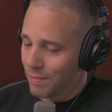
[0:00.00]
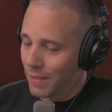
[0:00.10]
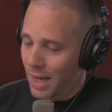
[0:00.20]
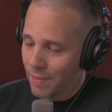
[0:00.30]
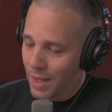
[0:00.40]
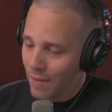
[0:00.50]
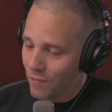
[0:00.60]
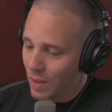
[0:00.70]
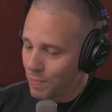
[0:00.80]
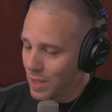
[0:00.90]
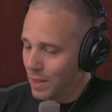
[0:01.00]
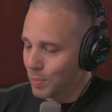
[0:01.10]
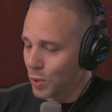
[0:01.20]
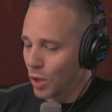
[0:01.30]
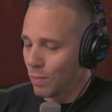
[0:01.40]
Bobbing M V P
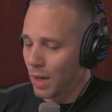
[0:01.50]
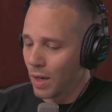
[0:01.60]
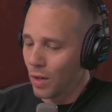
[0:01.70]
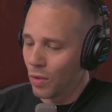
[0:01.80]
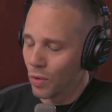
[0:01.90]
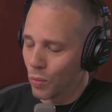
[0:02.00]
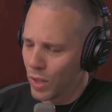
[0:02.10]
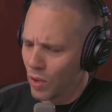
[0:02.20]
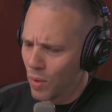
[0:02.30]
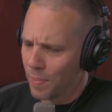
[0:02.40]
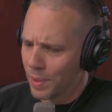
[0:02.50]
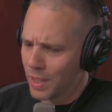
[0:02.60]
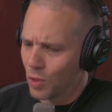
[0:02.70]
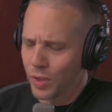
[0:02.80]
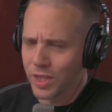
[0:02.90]
promo. Rhea
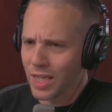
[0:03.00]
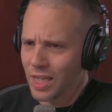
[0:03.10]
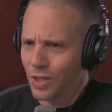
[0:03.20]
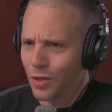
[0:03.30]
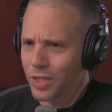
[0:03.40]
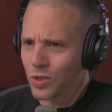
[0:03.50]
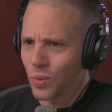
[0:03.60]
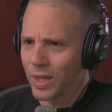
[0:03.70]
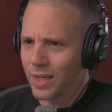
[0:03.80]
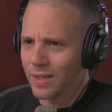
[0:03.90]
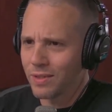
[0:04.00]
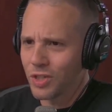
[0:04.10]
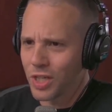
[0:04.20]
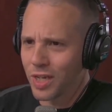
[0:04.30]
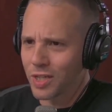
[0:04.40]
Ripley, who is a heel this week,
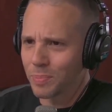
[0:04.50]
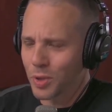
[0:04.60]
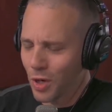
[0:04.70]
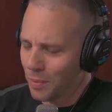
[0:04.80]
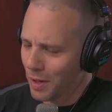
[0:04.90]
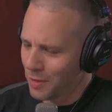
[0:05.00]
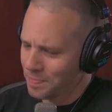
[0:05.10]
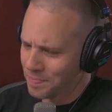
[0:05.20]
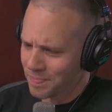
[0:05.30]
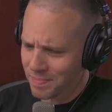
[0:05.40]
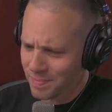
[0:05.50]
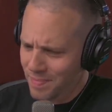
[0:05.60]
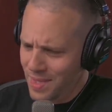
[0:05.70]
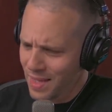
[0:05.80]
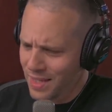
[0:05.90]
she does a promo.
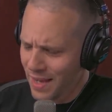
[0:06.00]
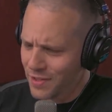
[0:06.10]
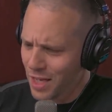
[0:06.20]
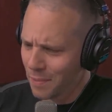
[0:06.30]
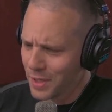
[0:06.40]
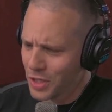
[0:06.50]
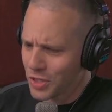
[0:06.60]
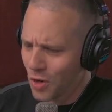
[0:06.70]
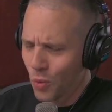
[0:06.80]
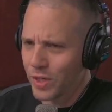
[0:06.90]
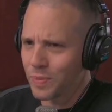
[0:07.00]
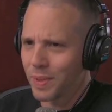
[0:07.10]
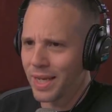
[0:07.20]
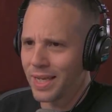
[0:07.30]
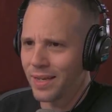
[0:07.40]
Dave's telling me she's always
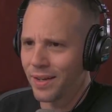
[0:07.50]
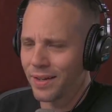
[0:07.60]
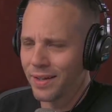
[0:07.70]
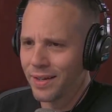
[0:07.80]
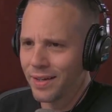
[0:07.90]
been a heel.